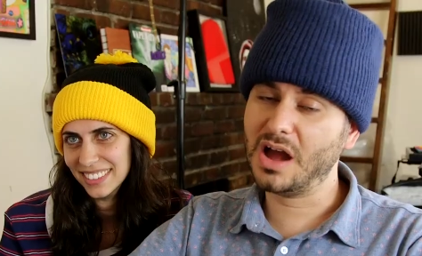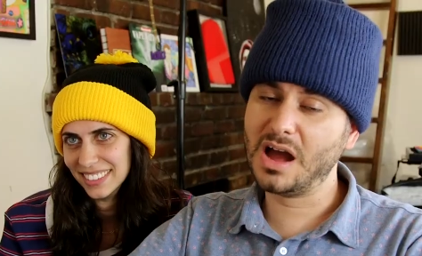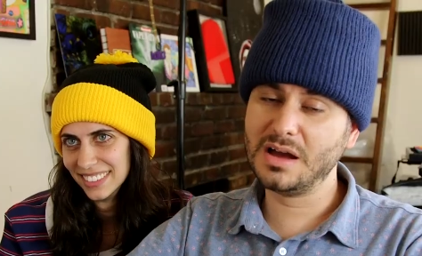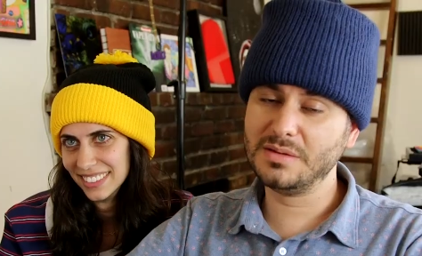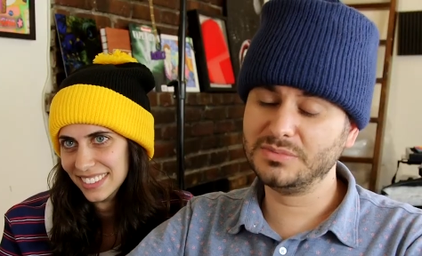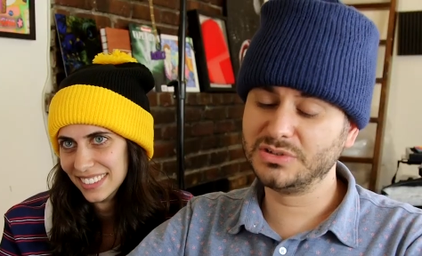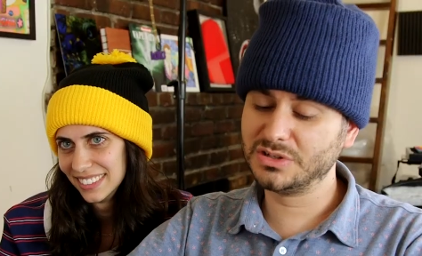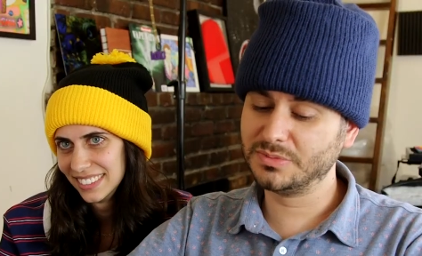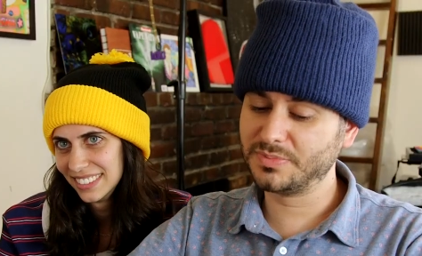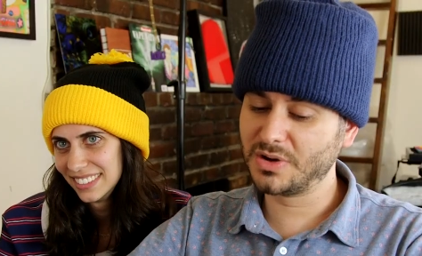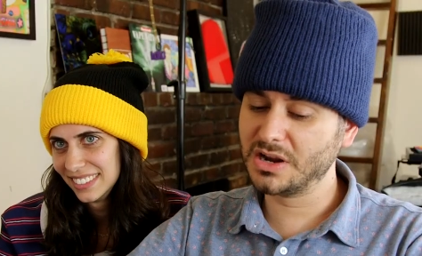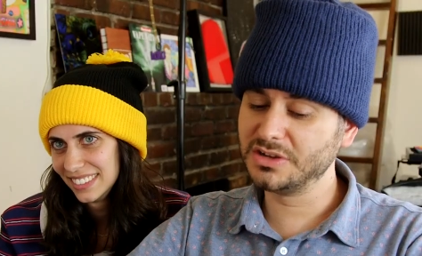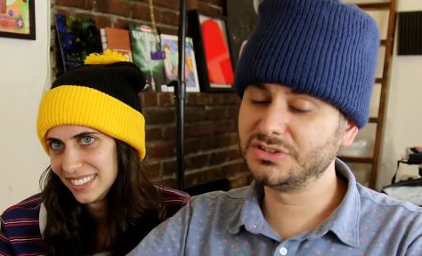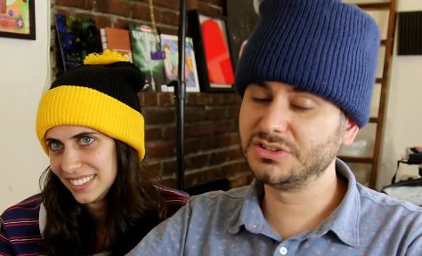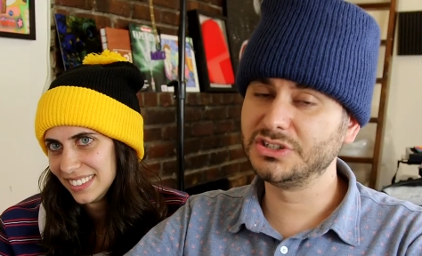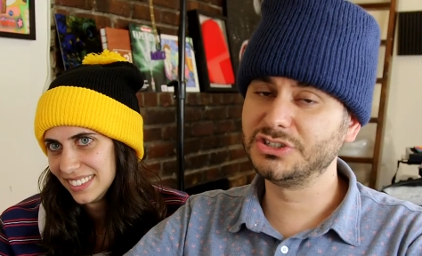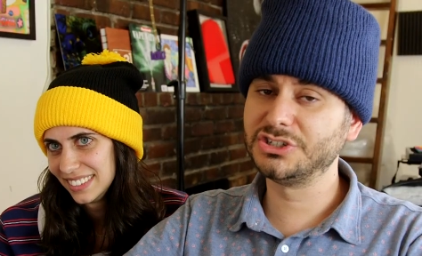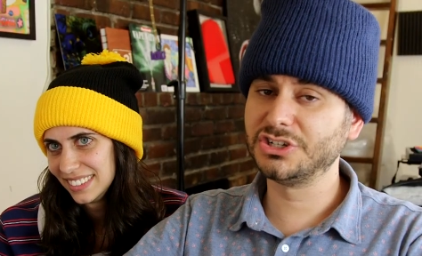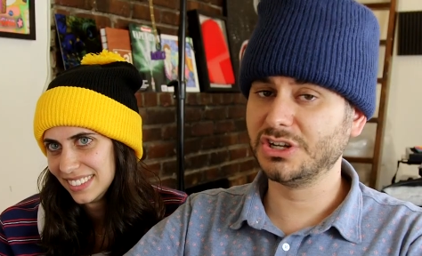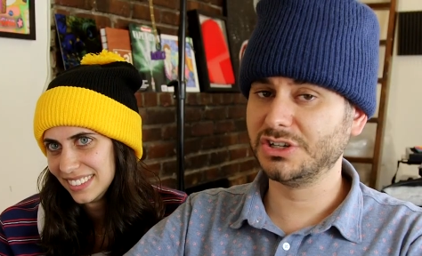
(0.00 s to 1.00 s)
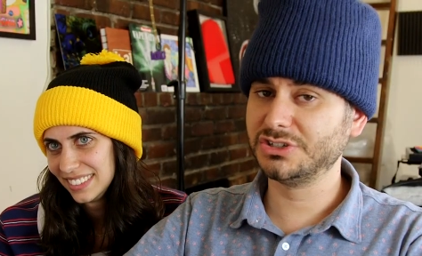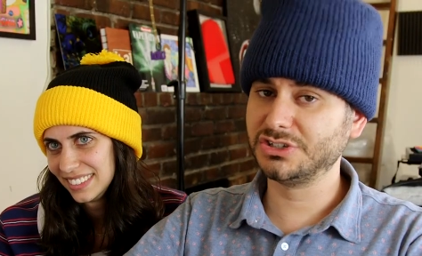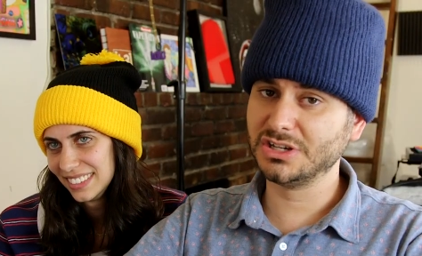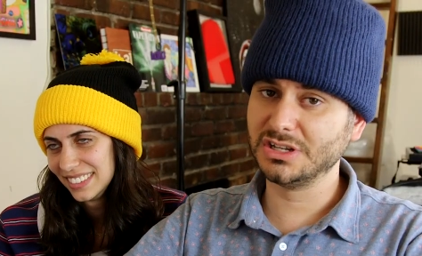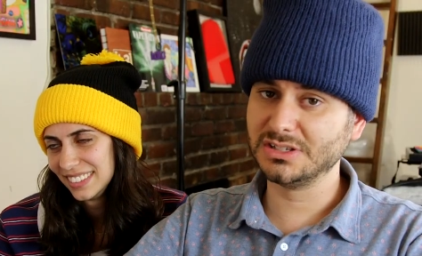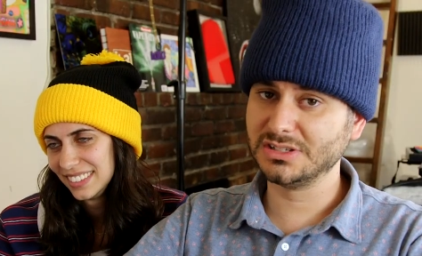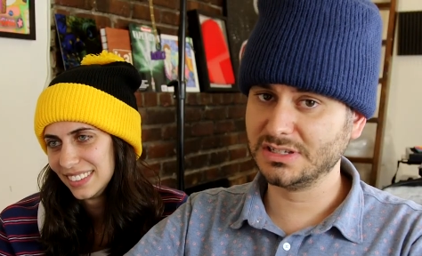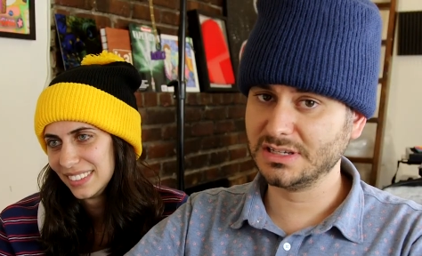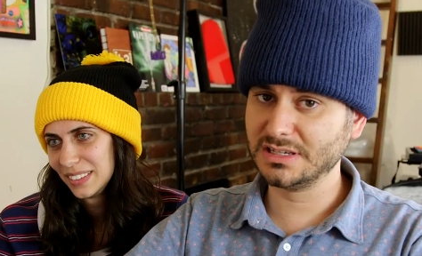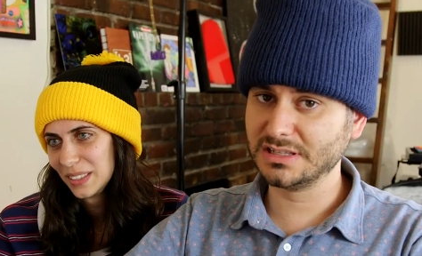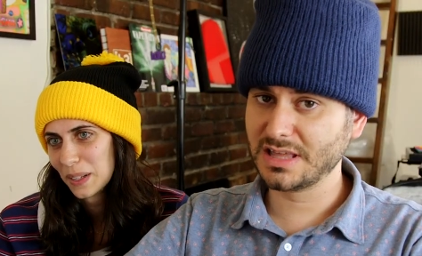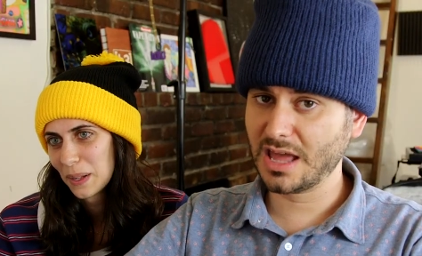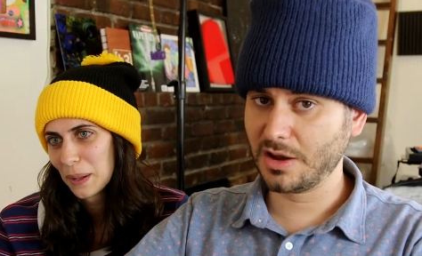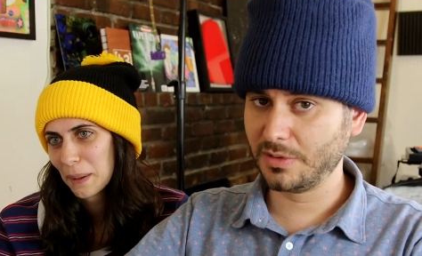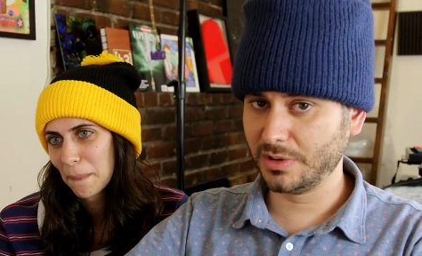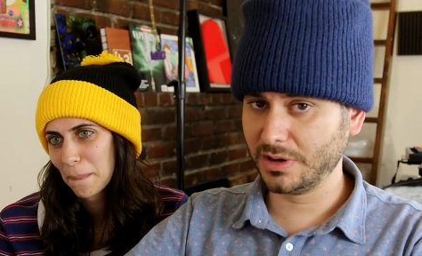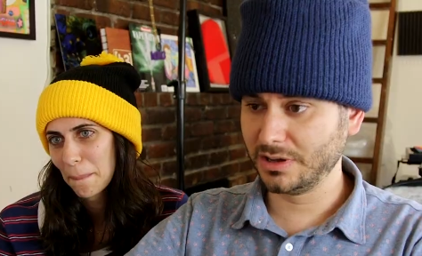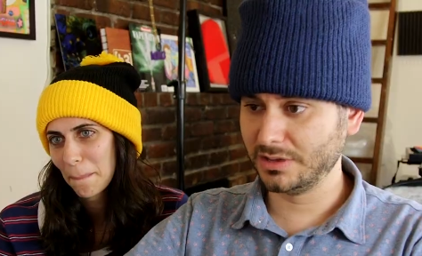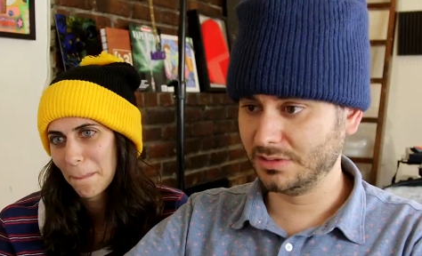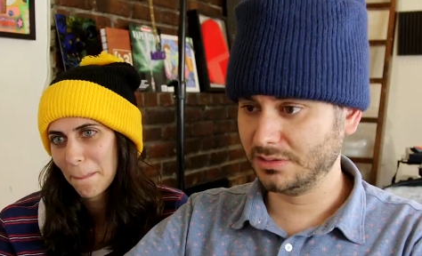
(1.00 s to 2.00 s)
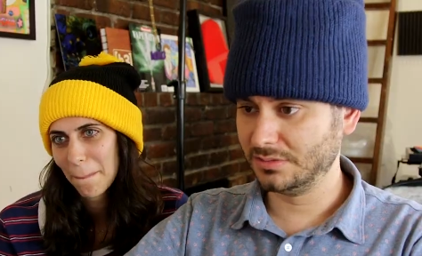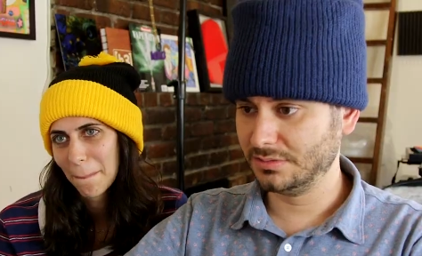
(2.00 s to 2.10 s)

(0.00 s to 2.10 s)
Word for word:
Speaker 1: I'm surprised the judge didn't see it that way.